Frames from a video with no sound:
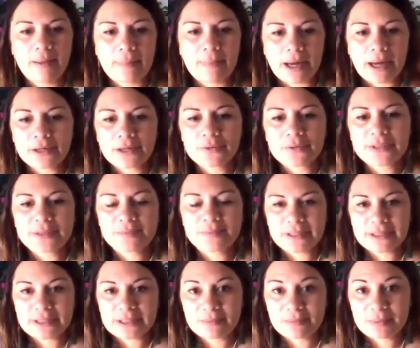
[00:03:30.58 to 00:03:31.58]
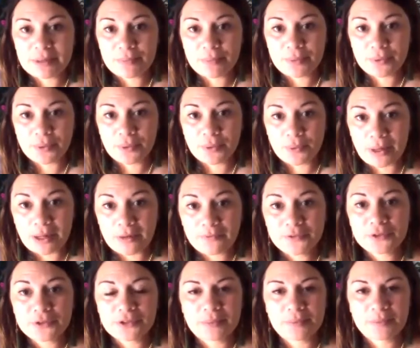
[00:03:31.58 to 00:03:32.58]
Out of respect to the people who have
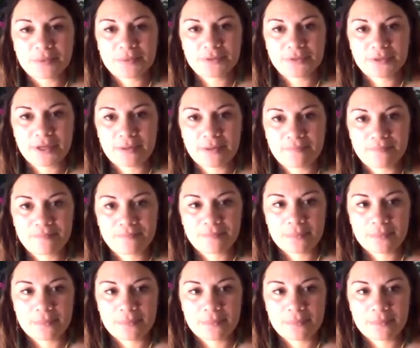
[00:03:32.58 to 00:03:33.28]
turned up on time.